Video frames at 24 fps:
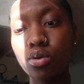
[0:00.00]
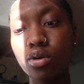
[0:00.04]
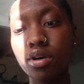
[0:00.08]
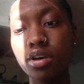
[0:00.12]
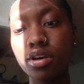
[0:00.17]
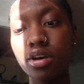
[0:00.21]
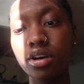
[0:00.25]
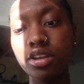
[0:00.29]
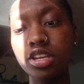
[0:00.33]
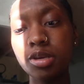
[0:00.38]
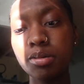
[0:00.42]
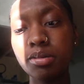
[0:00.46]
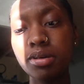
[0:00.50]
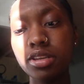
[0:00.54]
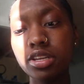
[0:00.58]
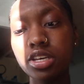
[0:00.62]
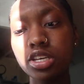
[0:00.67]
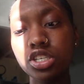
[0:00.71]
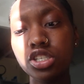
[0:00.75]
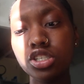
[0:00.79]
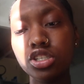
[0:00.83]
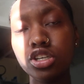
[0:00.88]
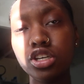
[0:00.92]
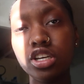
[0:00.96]
oil, a deep
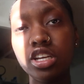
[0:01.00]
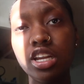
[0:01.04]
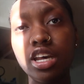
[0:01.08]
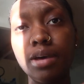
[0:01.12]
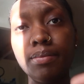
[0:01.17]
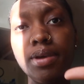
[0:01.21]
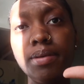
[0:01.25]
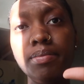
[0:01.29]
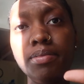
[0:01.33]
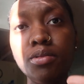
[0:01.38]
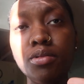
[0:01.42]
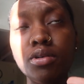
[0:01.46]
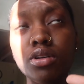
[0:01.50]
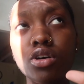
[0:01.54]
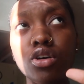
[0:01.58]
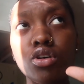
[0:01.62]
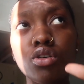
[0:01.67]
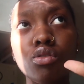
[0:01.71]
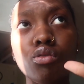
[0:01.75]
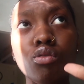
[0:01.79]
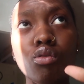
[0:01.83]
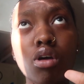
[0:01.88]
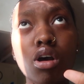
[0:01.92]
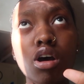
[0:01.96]
conditioner, and I maybe want to
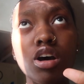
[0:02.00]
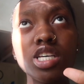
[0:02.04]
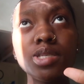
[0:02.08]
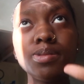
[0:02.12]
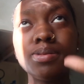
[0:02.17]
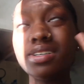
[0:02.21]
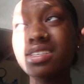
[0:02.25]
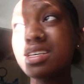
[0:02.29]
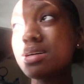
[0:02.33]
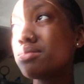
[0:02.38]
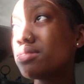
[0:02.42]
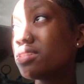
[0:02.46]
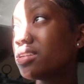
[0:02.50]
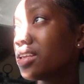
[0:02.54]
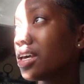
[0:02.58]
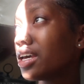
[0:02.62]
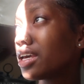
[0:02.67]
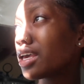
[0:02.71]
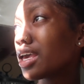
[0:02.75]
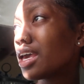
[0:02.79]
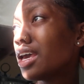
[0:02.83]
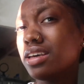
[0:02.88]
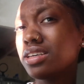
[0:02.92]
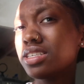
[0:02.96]
go to Ross because I want to
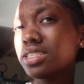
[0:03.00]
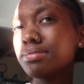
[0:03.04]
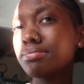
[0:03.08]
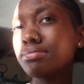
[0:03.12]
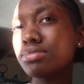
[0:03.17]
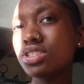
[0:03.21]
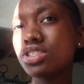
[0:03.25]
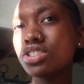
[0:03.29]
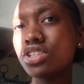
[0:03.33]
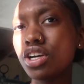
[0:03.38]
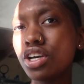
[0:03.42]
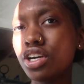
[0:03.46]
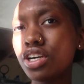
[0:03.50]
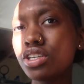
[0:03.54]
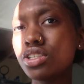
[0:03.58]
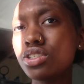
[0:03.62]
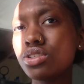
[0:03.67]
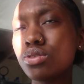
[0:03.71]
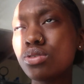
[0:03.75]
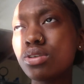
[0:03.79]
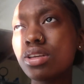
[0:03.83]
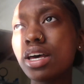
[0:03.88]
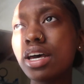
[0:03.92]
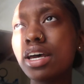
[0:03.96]
like get some
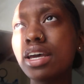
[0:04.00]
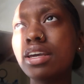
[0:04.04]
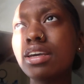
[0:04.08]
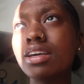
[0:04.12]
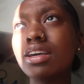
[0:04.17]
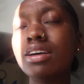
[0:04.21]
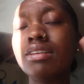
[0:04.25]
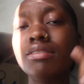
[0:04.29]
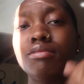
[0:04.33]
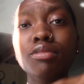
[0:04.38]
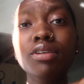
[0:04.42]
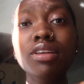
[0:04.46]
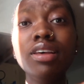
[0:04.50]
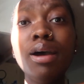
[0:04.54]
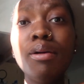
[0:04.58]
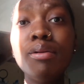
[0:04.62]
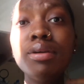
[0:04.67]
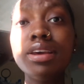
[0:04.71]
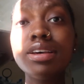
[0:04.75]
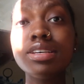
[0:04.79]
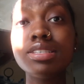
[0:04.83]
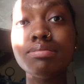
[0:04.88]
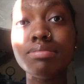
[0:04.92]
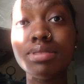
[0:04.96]
shirts or like, really I
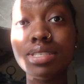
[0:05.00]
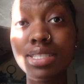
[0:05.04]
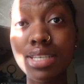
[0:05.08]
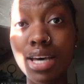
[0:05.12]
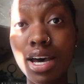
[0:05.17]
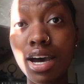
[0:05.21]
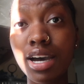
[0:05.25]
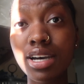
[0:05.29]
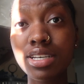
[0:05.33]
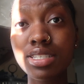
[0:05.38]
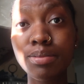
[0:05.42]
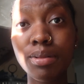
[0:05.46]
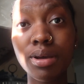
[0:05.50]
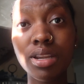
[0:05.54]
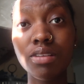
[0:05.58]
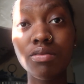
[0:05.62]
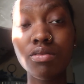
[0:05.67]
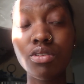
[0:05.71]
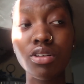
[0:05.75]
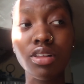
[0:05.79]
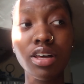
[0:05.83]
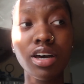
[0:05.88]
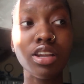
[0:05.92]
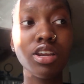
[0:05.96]
want to get some socks. I'm not
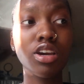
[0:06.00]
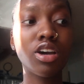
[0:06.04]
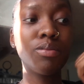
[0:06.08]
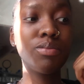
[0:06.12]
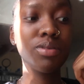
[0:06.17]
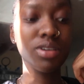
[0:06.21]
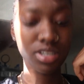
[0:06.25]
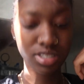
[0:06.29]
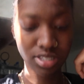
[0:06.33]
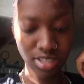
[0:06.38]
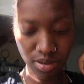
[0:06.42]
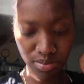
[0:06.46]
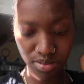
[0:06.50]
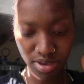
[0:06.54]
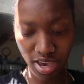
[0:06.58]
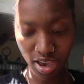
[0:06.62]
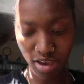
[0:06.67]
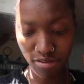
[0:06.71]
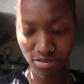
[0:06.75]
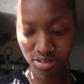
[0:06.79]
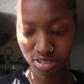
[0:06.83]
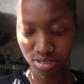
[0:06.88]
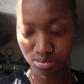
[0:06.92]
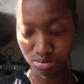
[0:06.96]
even gonna lie to y'all because they be
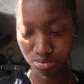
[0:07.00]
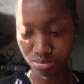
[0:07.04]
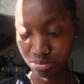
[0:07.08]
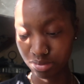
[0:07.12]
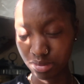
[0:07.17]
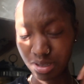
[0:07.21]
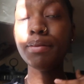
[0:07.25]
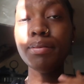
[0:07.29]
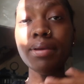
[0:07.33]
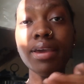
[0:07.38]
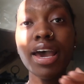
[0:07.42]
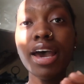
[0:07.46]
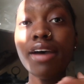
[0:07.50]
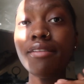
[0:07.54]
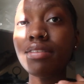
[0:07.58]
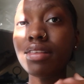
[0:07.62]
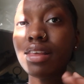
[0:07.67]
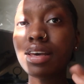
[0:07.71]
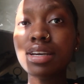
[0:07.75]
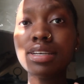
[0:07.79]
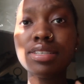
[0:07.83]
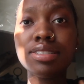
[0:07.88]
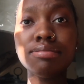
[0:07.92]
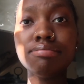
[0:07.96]
having
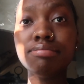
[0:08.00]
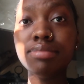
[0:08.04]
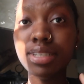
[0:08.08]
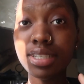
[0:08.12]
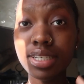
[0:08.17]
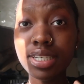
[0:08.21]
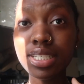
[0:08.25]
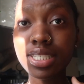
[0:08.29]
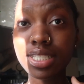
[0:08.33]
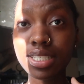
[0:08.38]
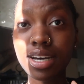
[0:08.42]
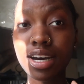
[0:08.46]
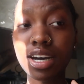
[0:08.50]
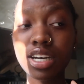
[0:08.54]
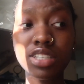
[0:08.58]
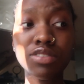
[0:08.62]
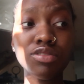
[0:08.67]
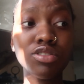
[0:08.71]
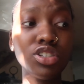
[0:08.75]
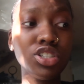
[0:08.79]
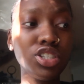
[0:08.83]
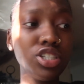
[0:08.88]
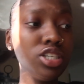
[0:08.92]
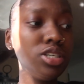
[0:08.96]
some good socks
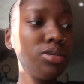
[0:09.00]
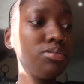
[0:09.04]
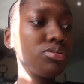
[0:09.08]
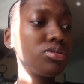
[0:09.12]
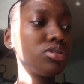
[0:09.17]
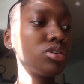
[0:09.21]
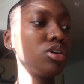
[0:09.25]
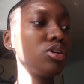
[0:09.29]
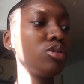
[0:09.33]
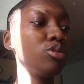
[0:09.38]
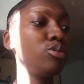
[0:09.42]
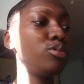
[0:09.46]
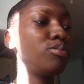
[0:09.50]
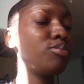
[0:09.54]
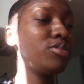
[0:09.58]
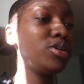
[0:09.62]
for cheap. So